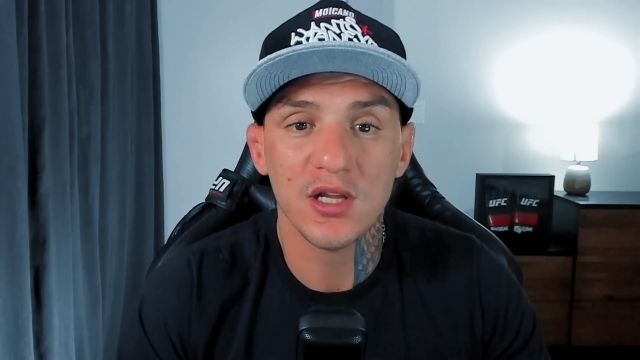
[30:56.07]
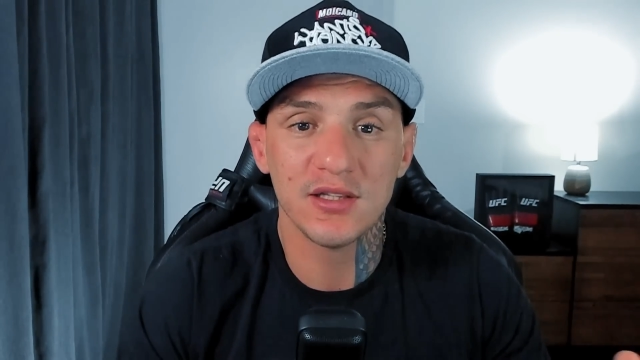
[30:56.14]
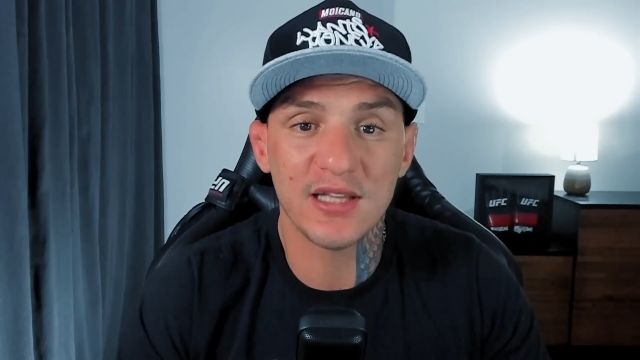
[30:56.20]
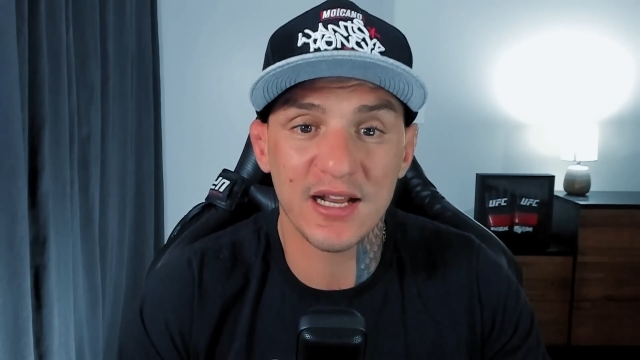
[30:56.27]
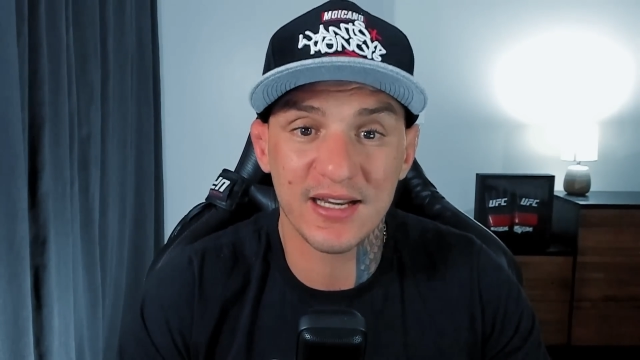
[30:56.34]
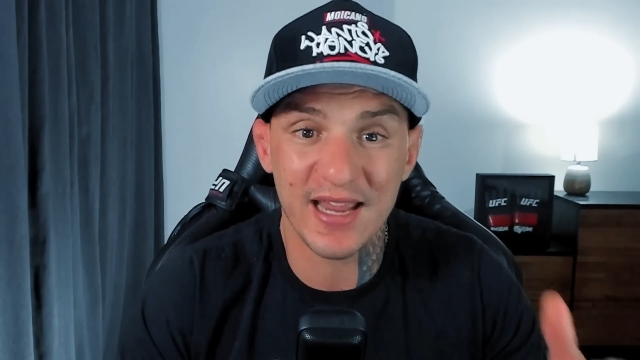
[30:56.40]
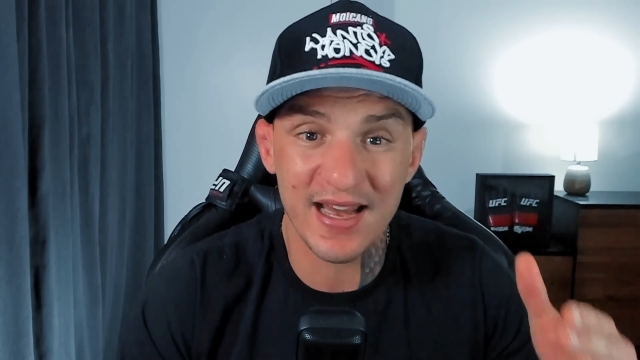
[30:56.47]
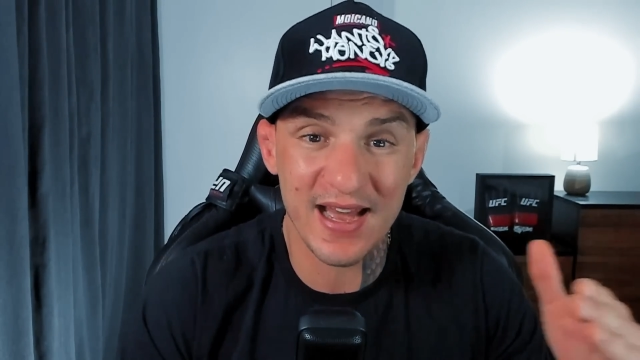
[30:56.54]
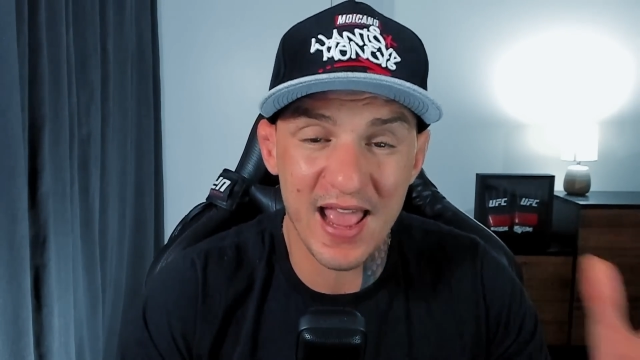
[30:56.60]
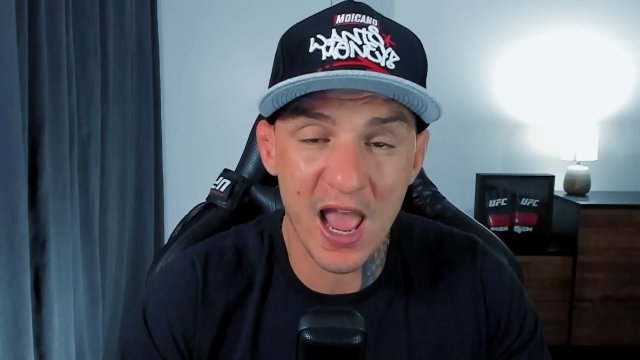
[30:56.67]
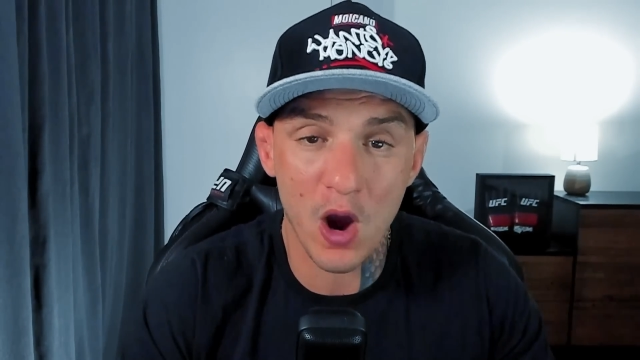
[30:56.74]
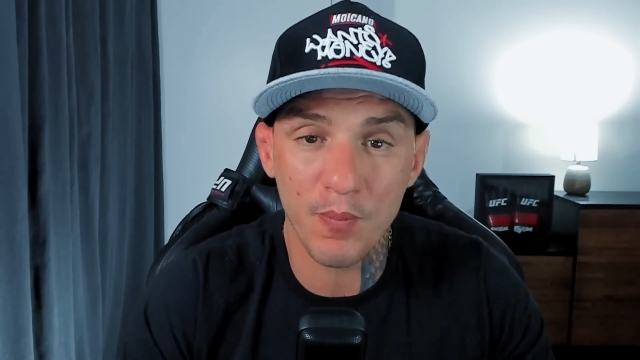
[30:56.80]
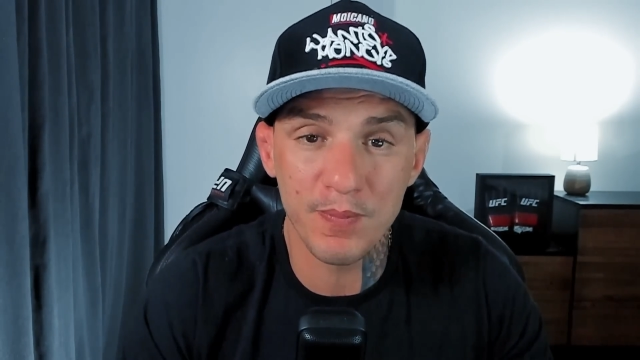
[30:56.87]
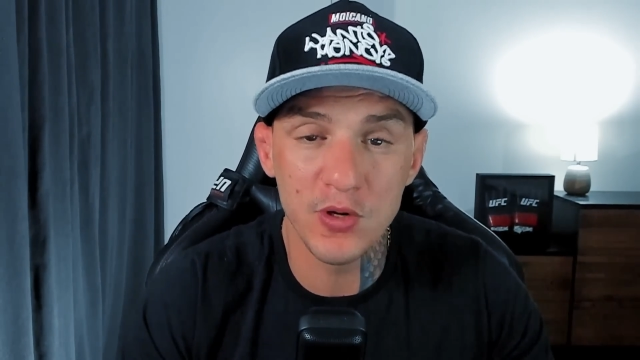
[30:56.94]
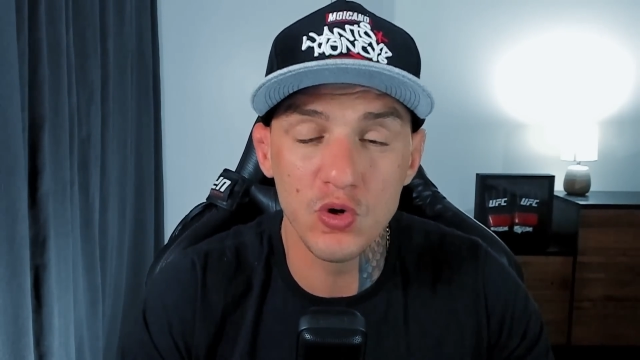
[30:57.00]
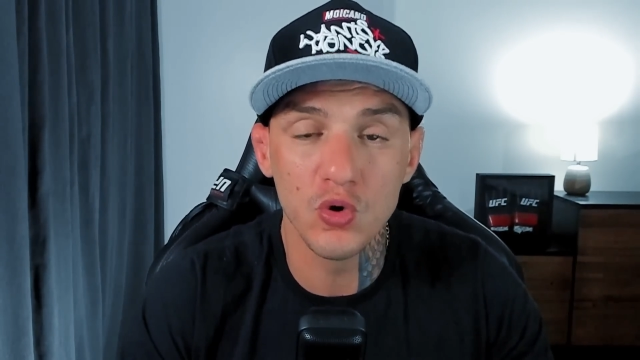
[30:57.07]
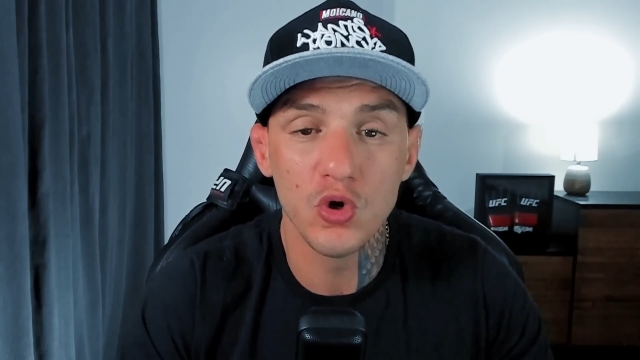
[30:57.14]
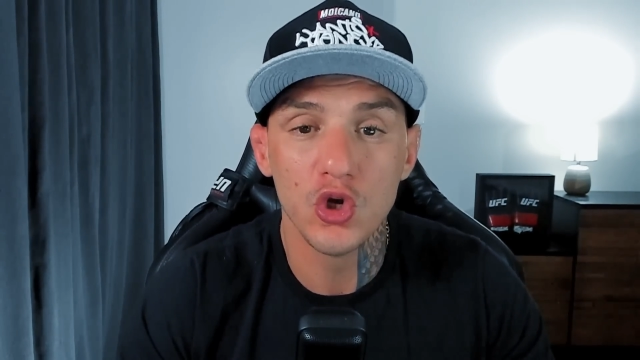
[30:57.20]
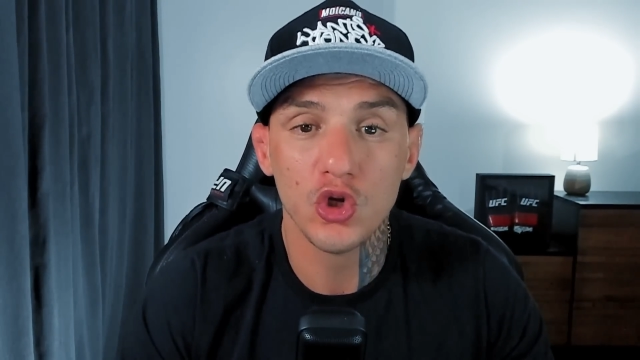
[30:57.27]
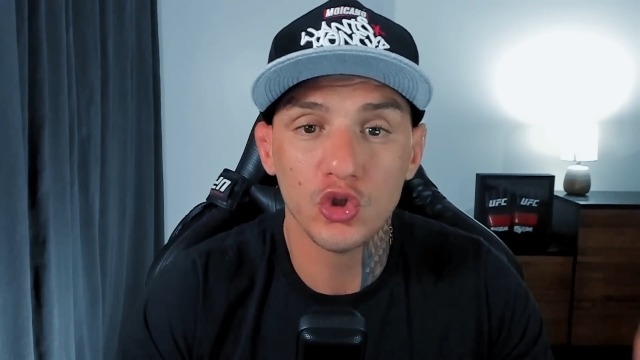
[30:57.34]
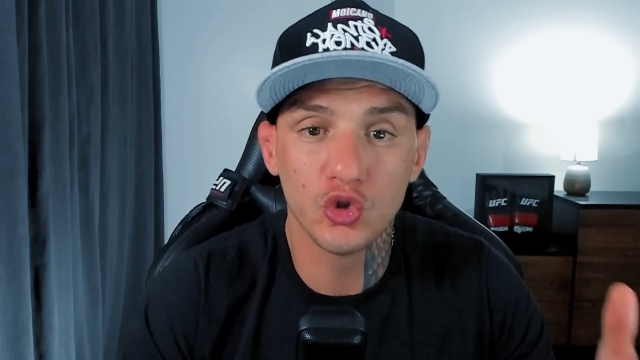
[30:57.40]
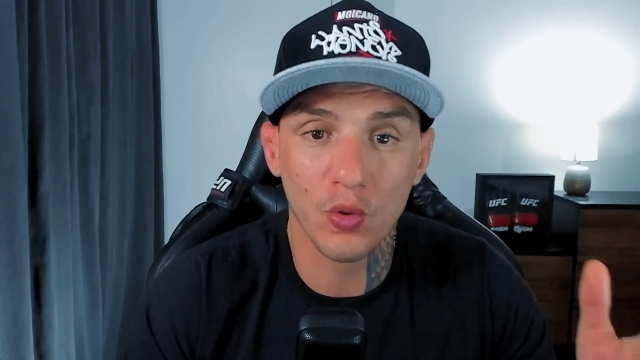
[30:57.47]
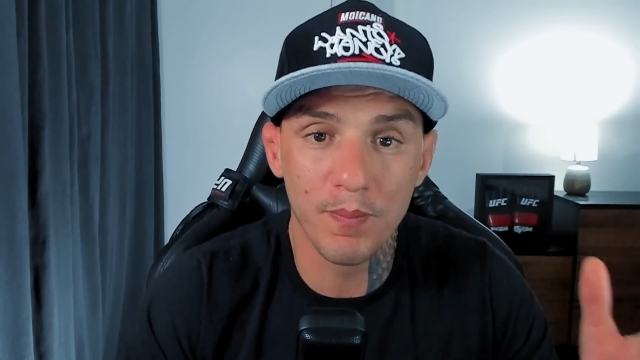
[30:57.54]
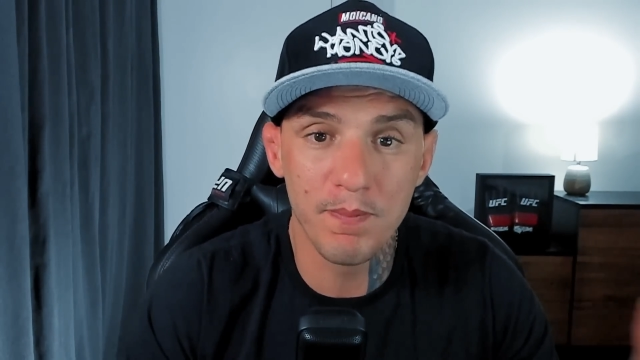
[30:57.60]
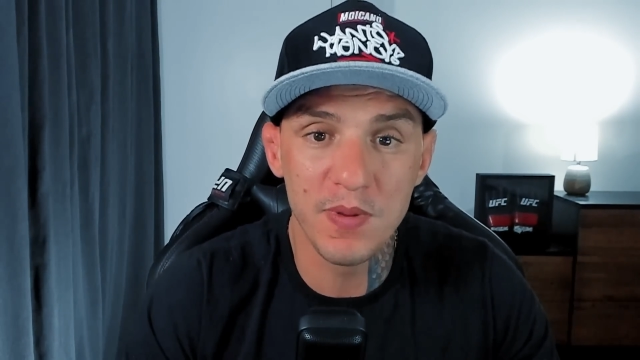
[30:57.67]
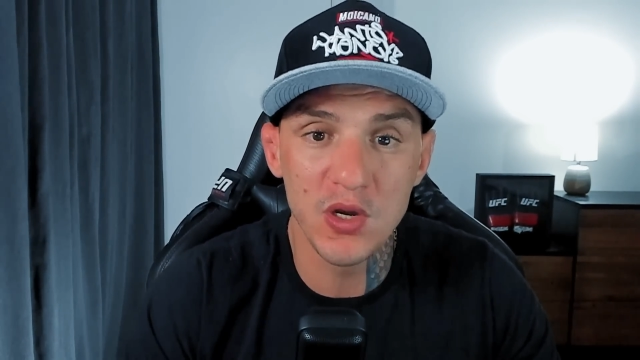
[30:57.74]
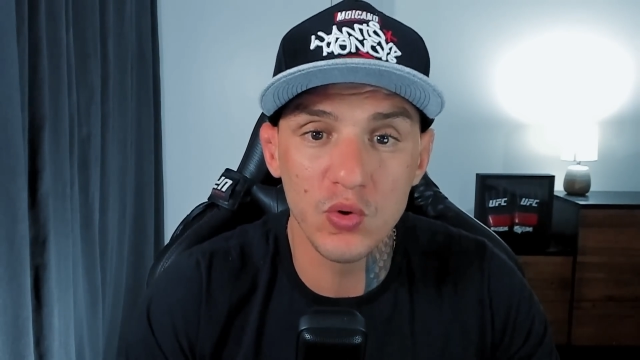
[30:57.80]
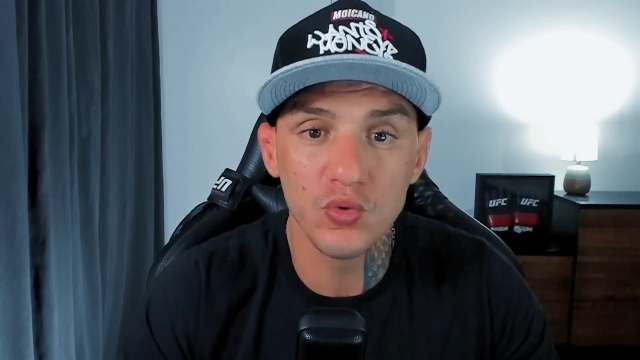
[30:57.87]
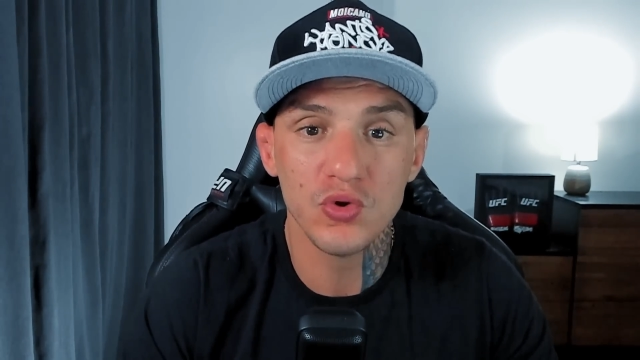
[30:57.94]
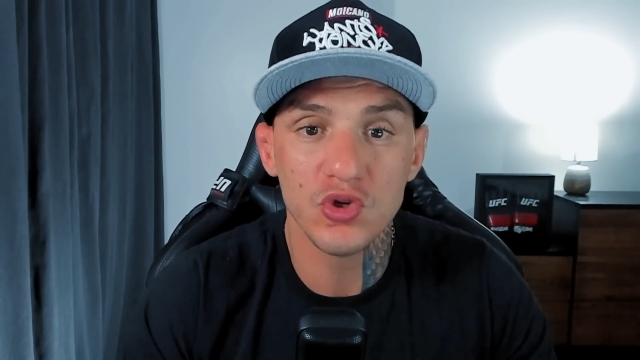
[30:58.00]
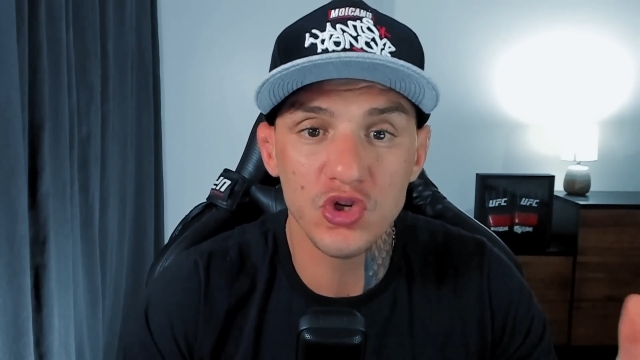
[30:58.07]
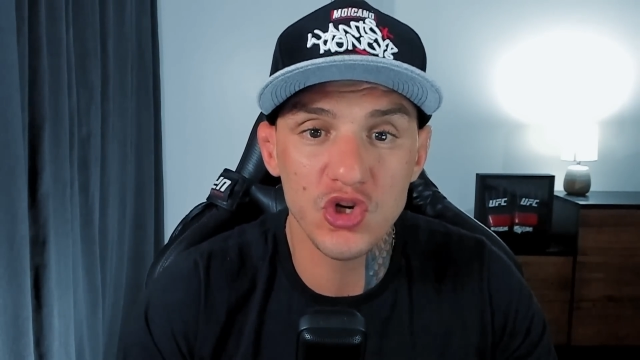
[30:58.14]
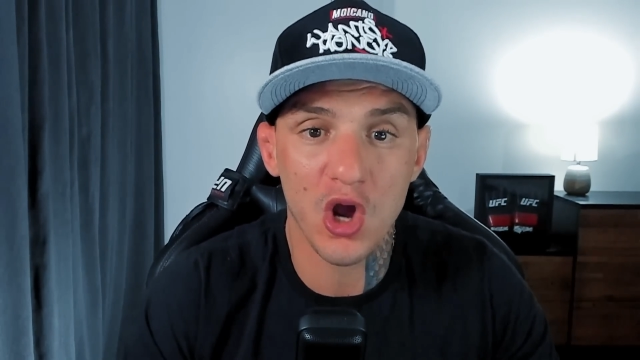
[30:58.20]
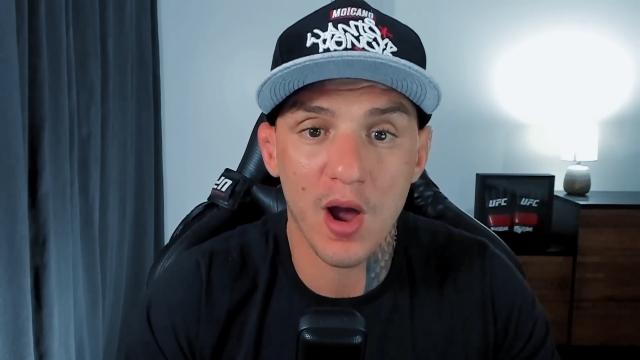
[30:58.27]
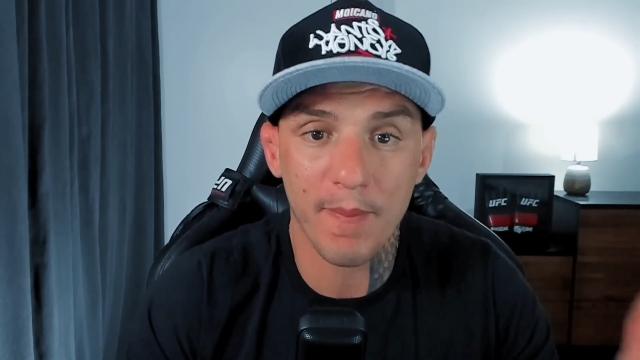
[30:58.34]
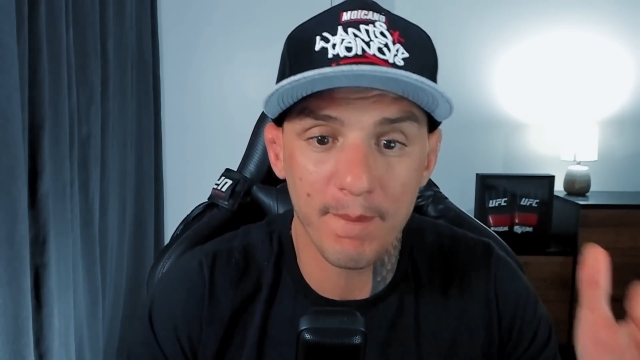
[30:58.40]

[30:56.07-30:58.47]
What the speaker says: that can help you to build your